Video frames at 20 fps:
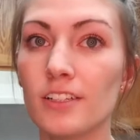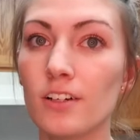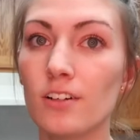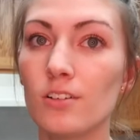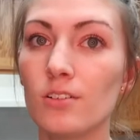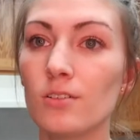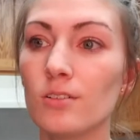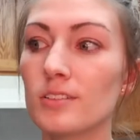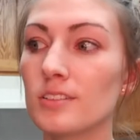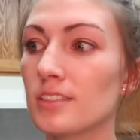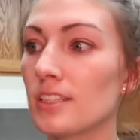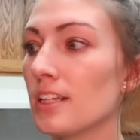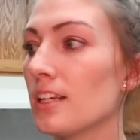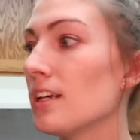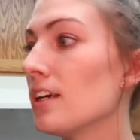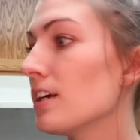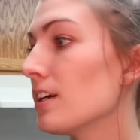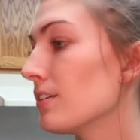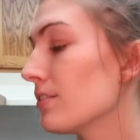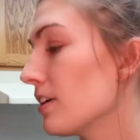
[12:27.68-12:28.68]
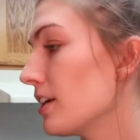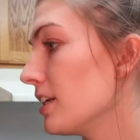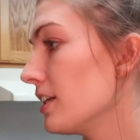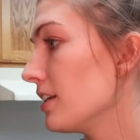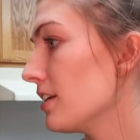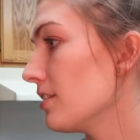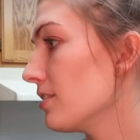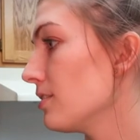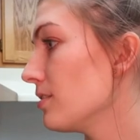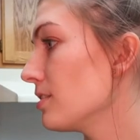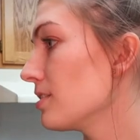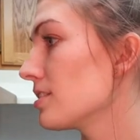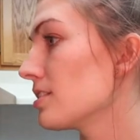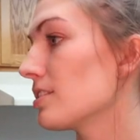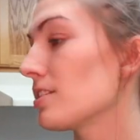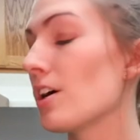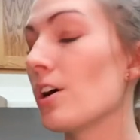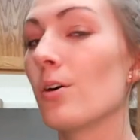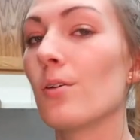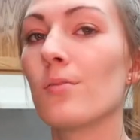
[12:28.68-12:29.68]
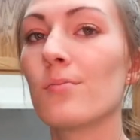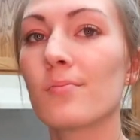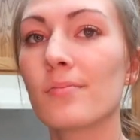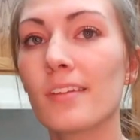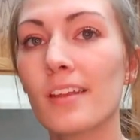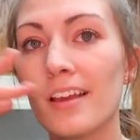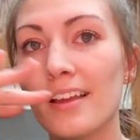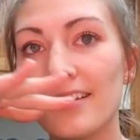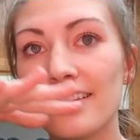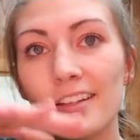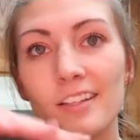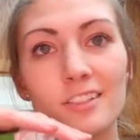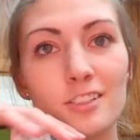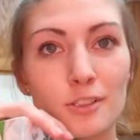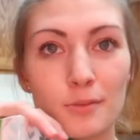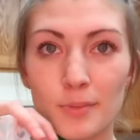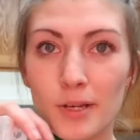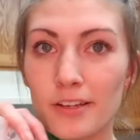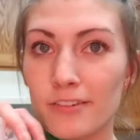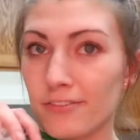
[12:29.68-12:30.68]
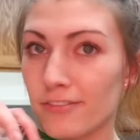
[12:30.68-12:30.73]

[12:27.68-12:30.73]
nose, runny nose, so these are my